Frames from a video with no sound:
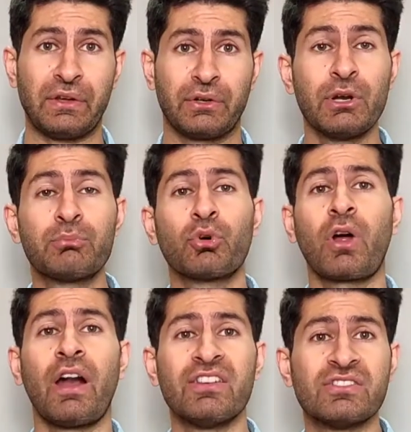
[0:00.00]
the
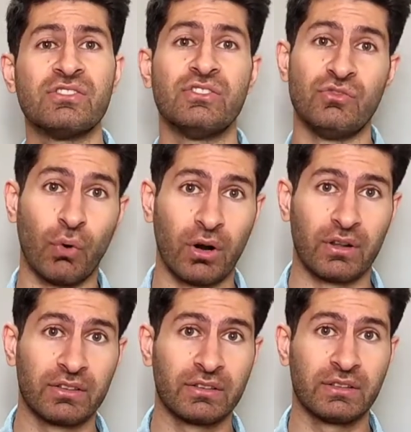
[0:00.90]
cryptocurrencies
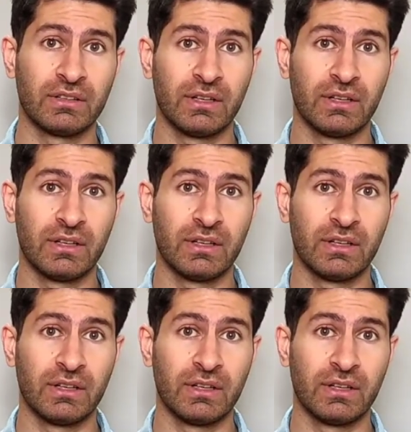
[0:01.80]
world.